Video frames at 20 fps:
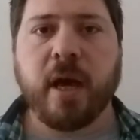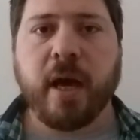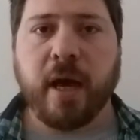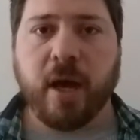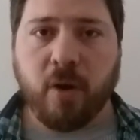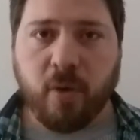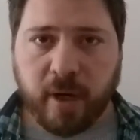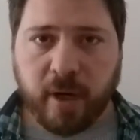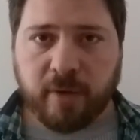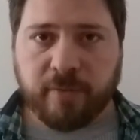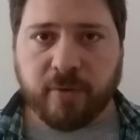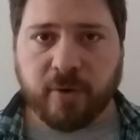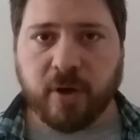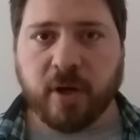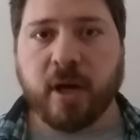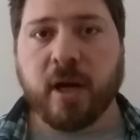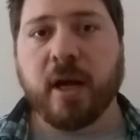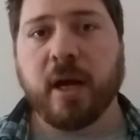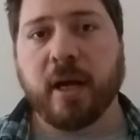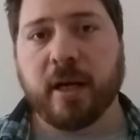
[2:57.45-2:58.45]
However,
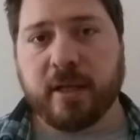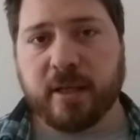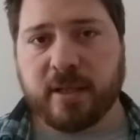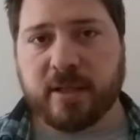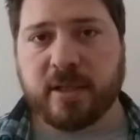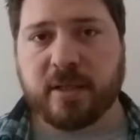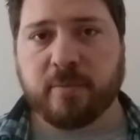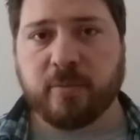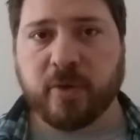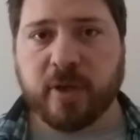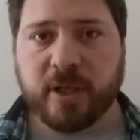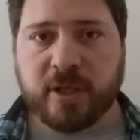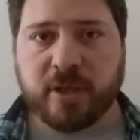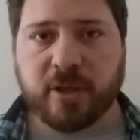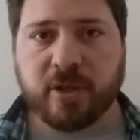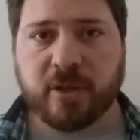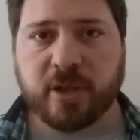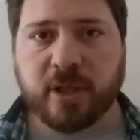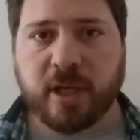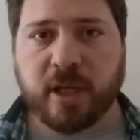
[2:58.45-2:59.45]
I did some
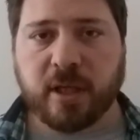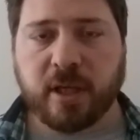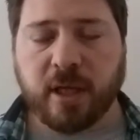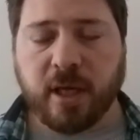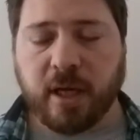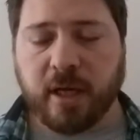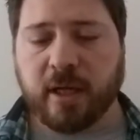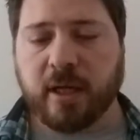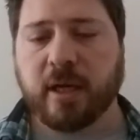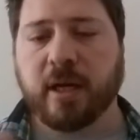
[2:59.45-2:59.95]
research online